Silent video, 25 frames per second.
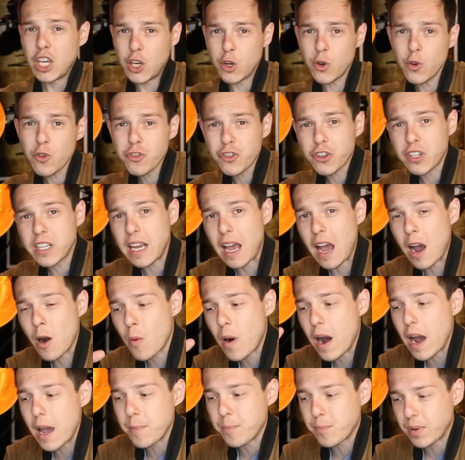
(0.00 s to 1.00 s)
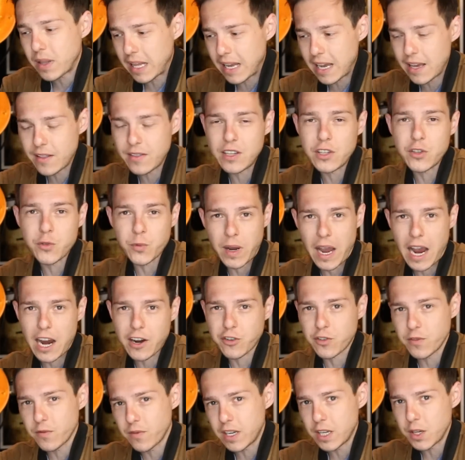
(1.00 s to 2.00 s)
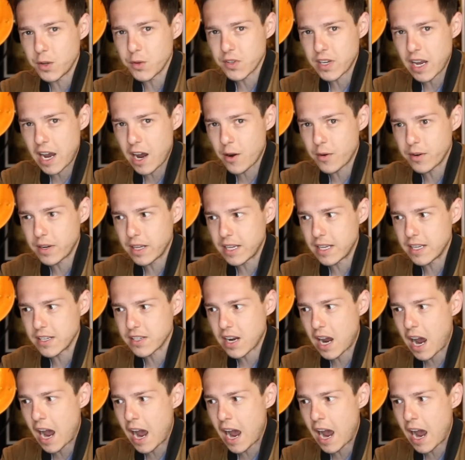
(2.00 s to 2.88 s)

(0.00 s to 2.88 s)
Usually how I plan these reaction videos out is